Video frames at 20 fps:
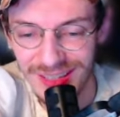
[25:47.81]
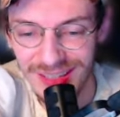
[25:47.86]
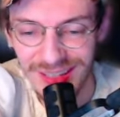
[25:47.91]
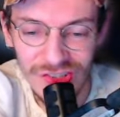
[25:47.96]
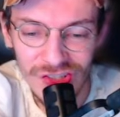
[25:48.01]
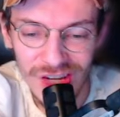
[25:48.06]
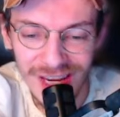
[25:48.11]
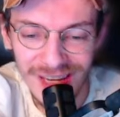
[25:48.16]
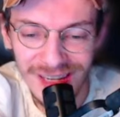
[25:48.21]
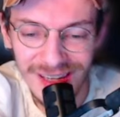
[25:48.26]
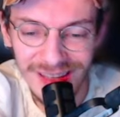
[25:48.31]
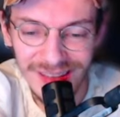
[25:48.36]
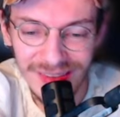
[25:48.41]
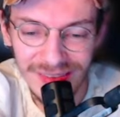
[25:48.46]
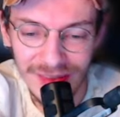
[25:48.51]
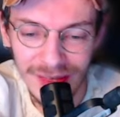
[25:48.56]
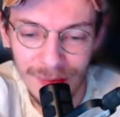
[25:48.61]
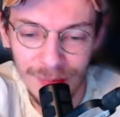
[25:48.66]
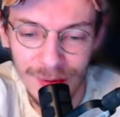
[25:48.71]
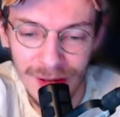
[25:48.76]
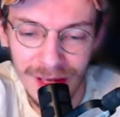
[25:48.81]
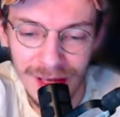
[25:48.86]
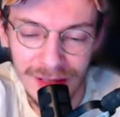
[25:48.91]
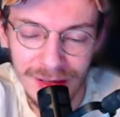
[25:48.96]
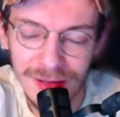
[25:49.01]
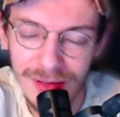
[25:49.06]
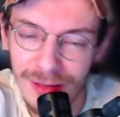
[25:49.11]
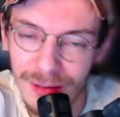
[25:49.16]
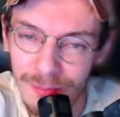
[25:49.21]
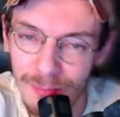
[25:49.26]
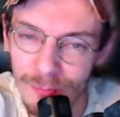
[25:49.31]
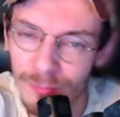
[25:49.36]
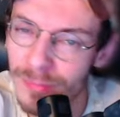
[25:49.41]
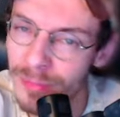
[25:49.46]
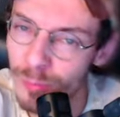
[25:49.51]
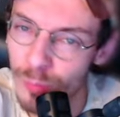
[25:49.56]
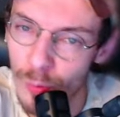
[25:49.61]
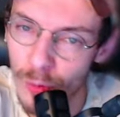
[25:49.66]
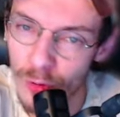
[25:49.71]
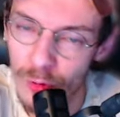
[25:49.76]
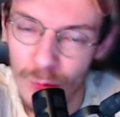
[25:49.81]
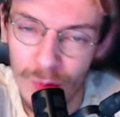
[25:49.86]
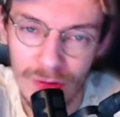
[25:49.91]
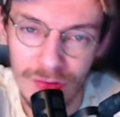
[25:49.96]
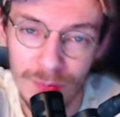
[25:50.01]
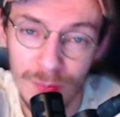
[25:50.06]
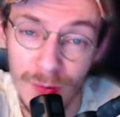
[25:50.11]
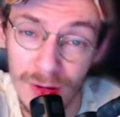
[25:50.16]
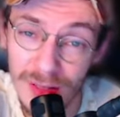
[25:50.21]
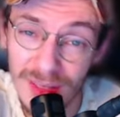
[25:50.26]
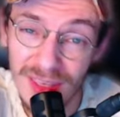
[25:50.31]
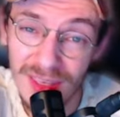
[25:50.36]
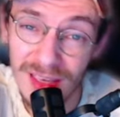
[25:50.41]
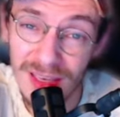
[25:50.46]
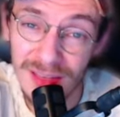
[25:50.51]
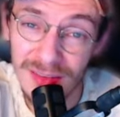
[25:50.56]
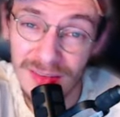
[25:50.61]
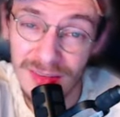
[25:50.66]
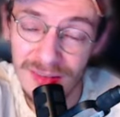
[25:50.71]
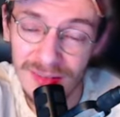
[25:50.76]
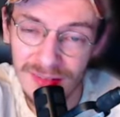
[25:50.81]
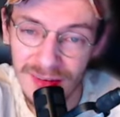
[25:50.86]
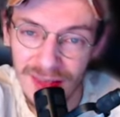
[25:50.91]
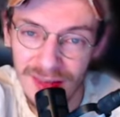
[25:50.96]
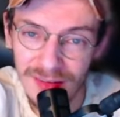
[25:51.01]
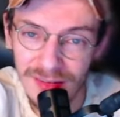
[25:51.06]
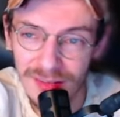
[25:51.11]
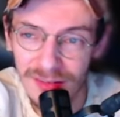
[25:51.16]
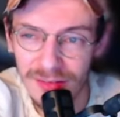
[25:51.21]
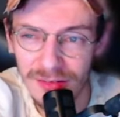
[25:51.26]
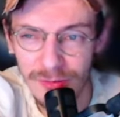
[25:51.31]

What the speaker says: In China, they play it more with Monkey King these days.